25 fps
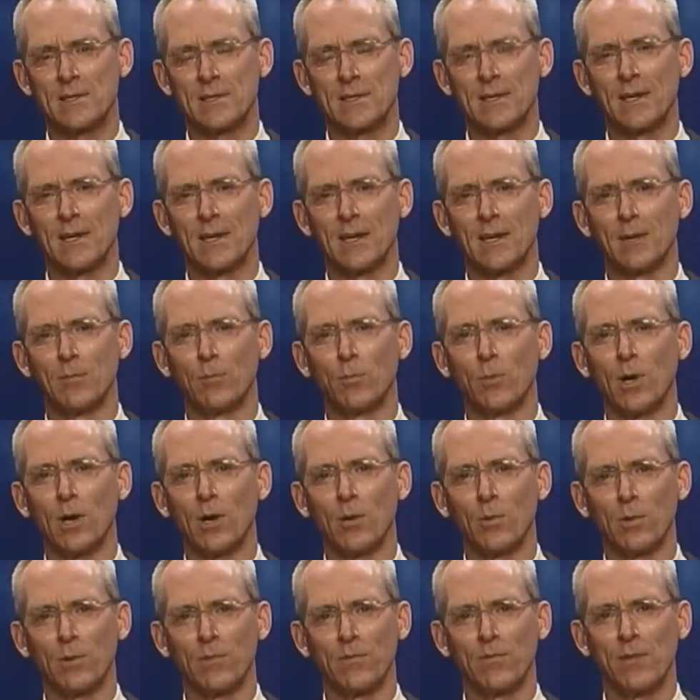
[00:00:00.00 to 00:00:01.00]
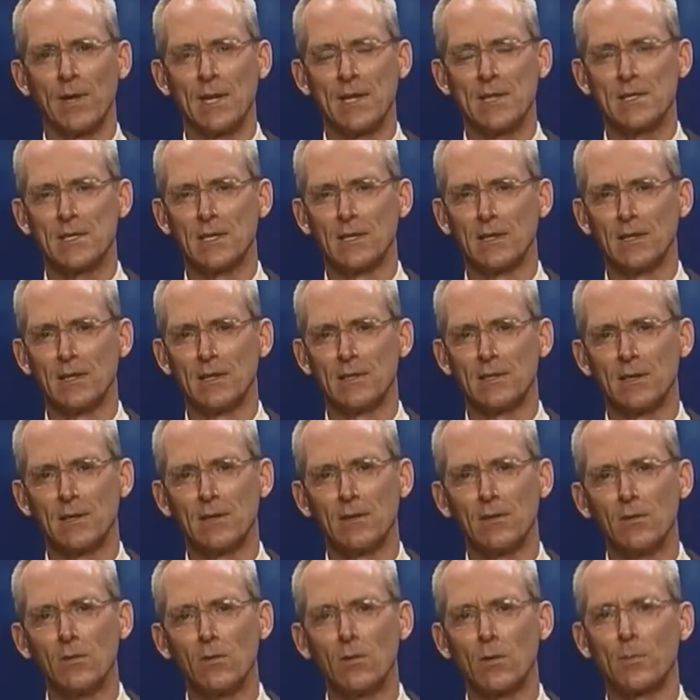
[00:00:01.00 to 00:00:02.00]
time while we're facing these
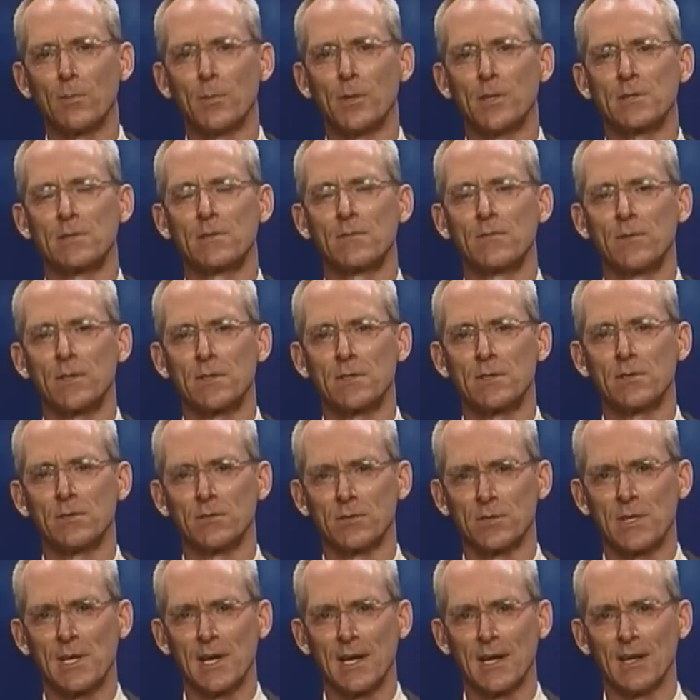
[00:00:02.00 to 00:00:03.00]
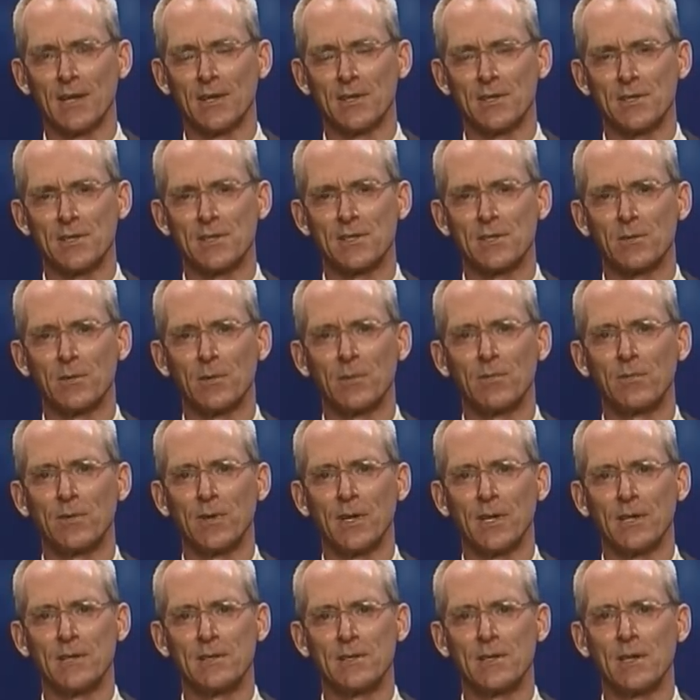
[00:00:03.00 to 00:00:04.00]
enormous fiscal challenges that we
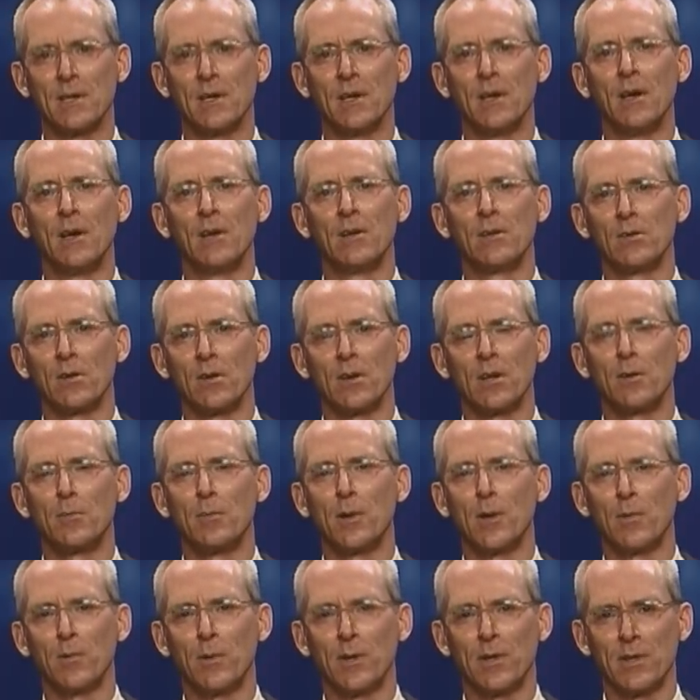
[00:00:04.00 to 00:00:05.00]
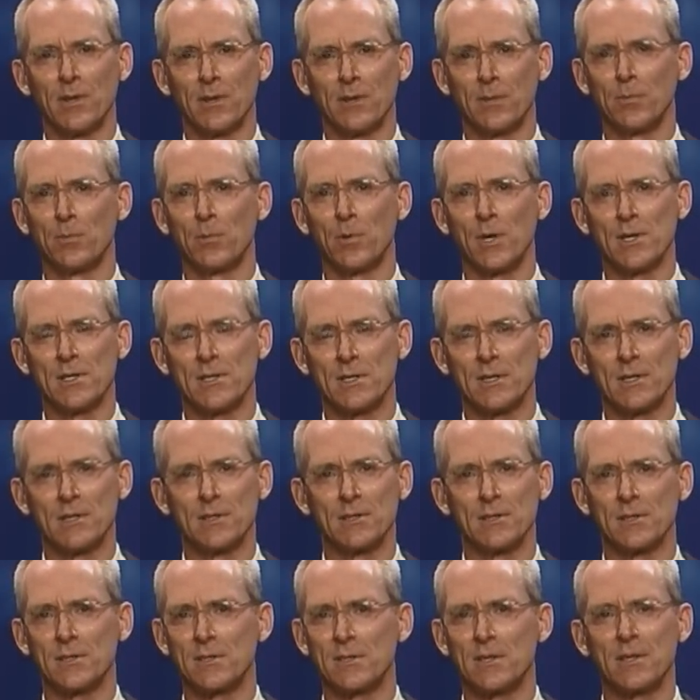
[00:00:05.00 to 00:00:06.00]
face talking about whether the president's
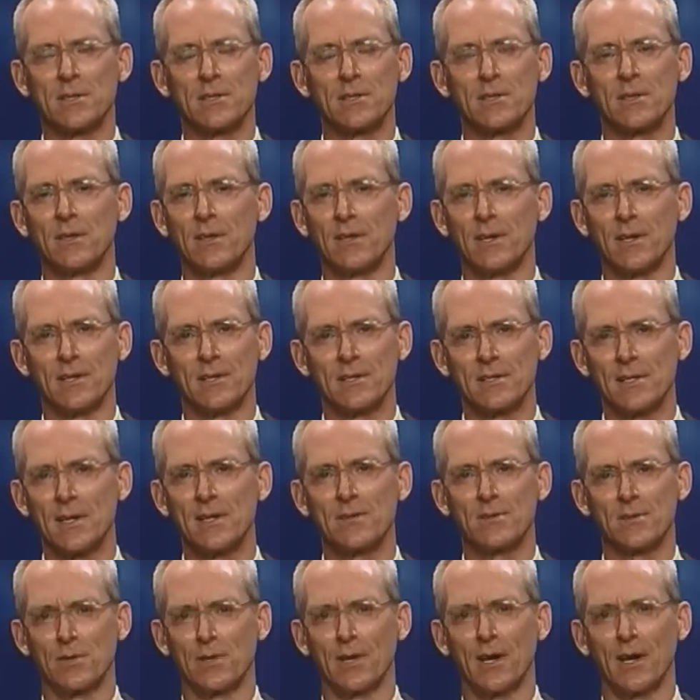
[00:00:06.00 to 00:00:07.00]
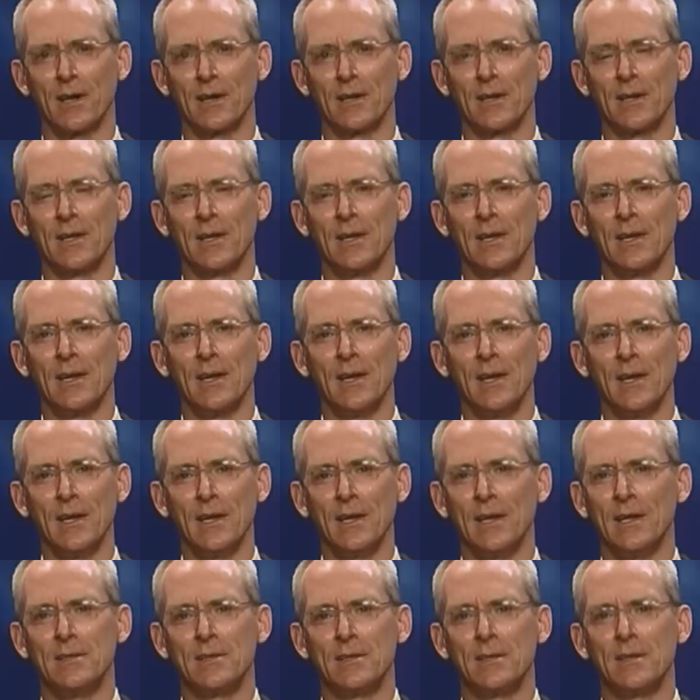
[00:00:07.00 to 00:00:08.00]
a citizen of the United States or not.
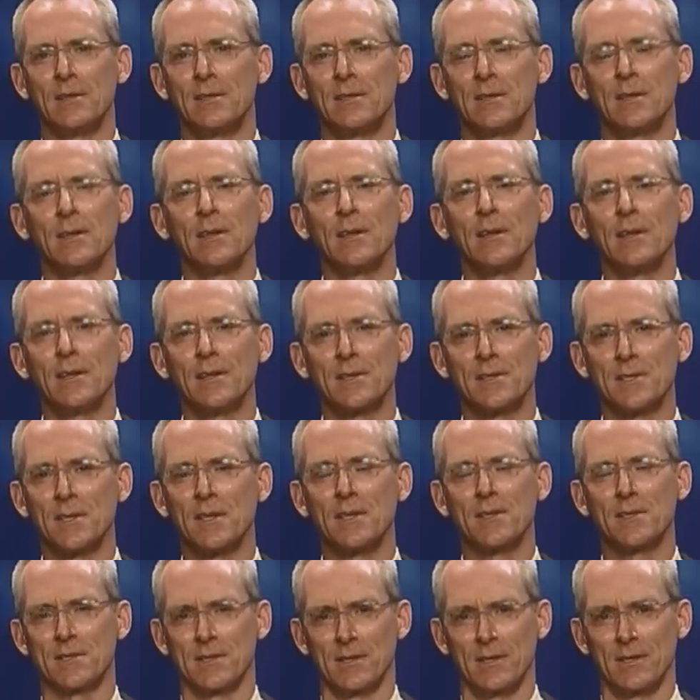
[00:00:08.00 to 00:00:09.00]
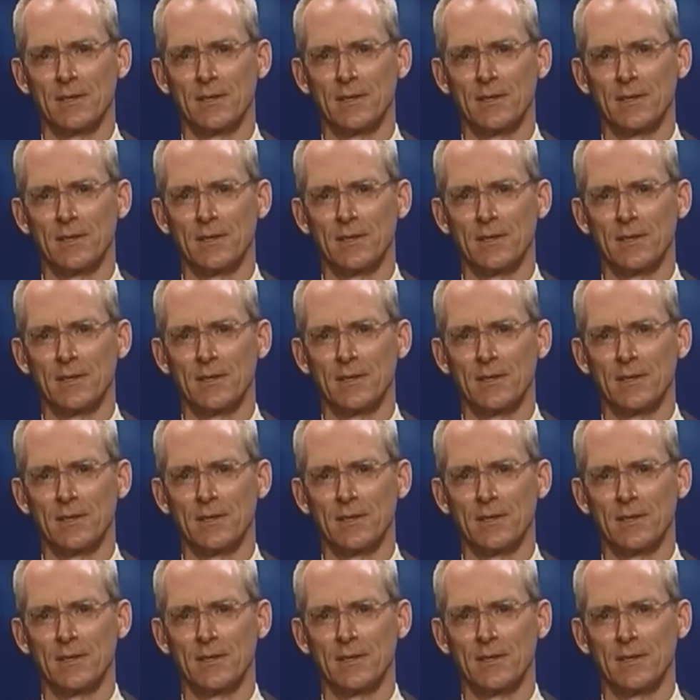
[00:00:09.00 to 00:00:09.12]
He's clearly a citizen.